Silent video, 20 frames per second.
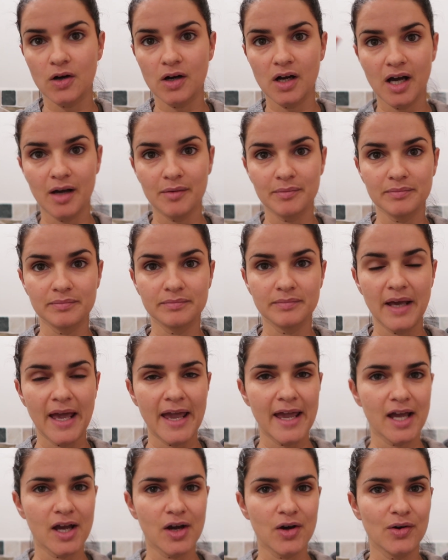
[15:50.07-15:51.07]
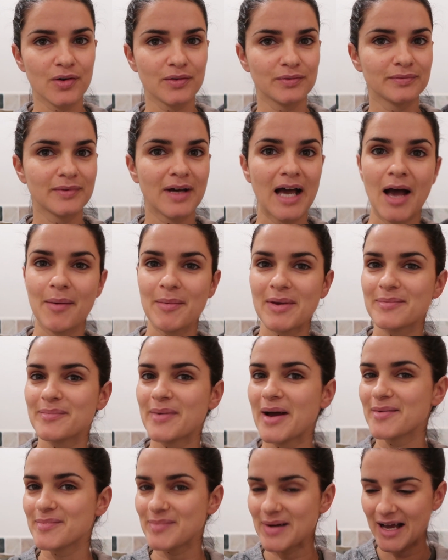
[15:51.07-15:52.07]
I'm in
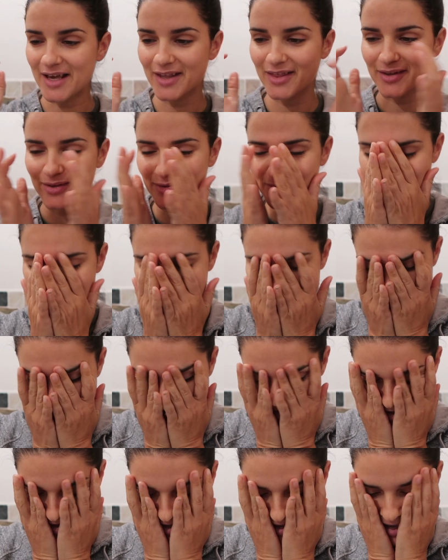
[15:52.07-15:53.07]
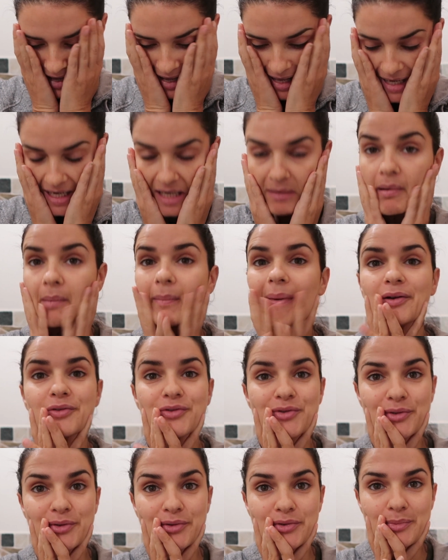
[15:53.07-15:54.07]
my bathroom and I'm
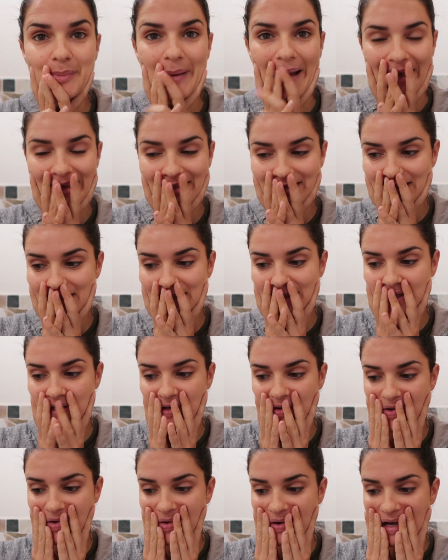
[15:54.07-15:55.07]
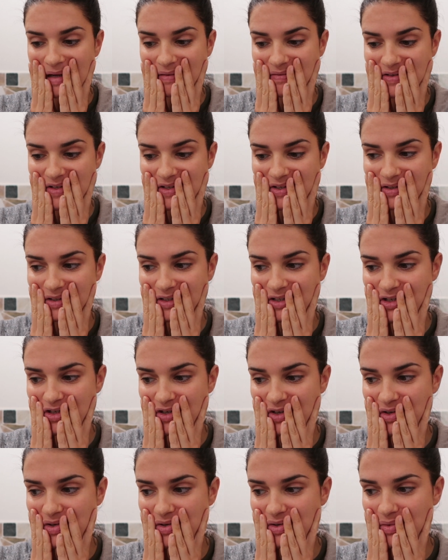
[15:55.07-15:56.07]
about to go to bed, so I'm just gonna
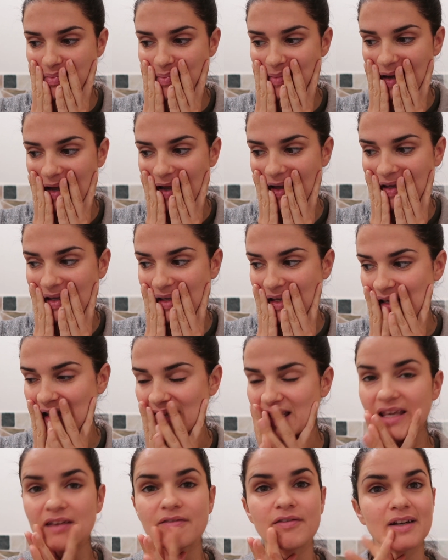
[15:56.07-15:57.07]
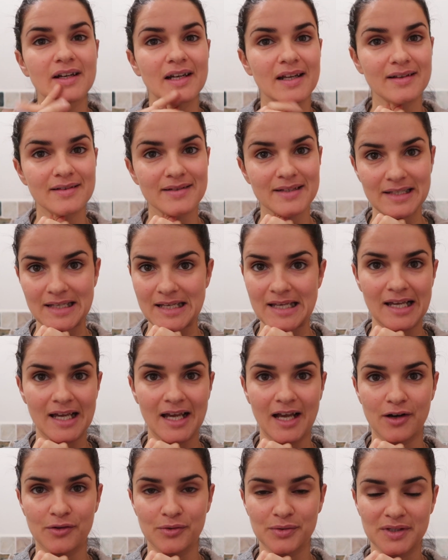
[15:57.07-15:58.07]
show you my evening
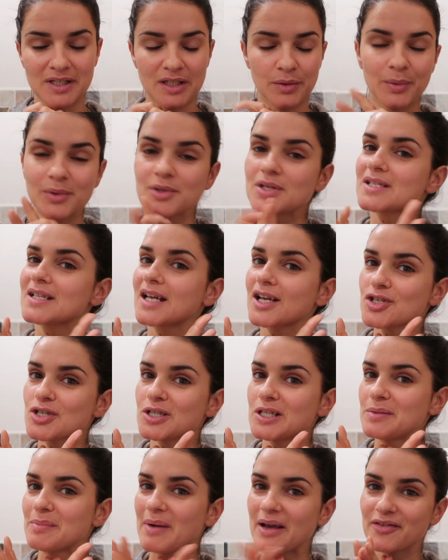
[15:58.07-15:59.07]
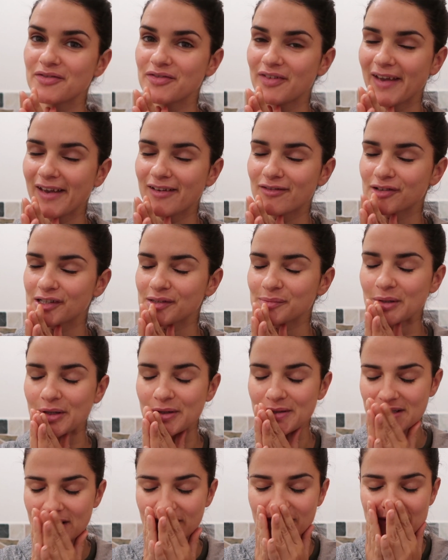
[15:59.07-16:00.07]
skincare routine, which is actually my favorite
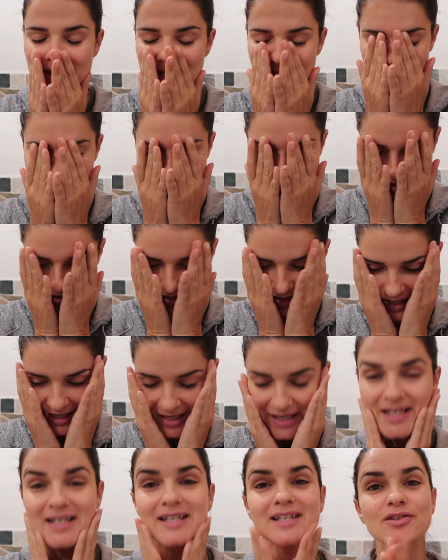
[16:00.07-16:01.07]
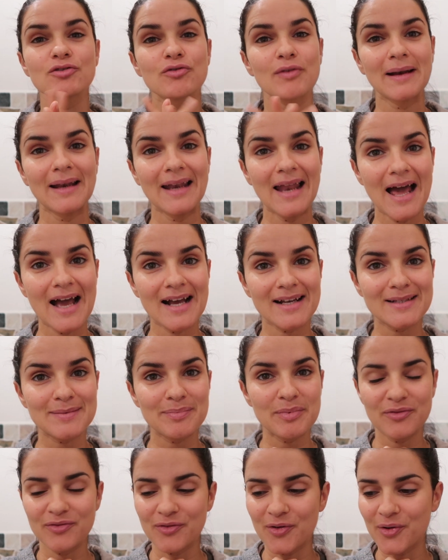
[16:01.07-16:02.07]
because I feel like so
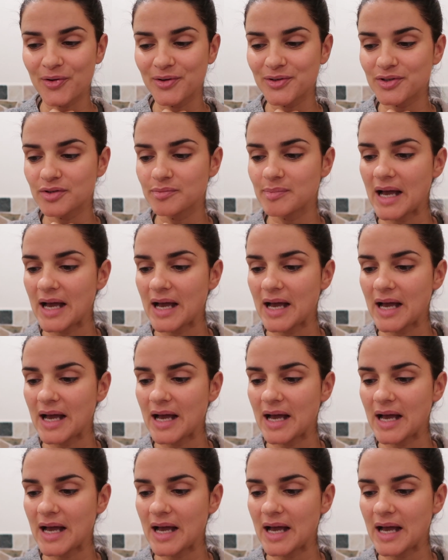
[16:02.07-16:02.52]
relaxed before going to